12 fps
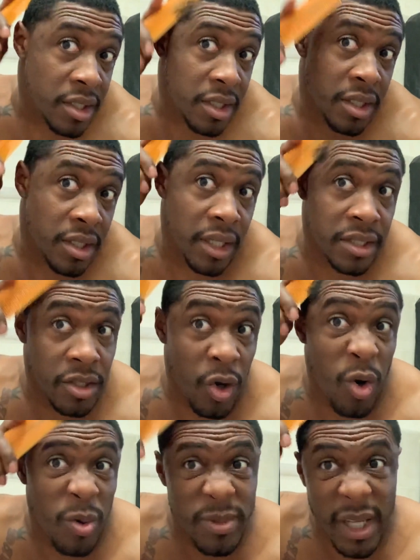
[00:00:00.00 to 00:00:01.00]
Get it as
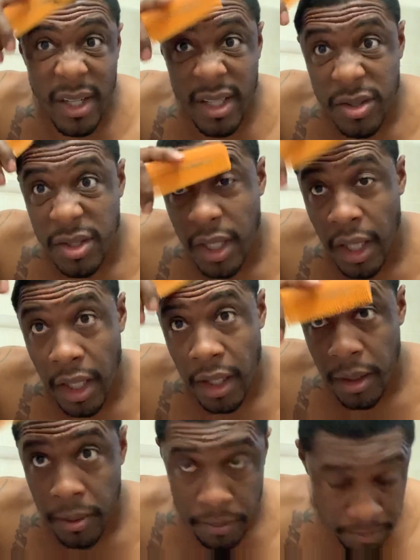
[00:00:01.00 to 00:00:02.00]
combed out as you
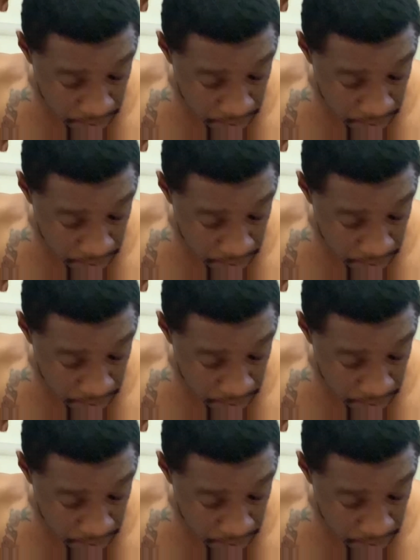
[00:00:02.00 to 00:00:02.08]
can.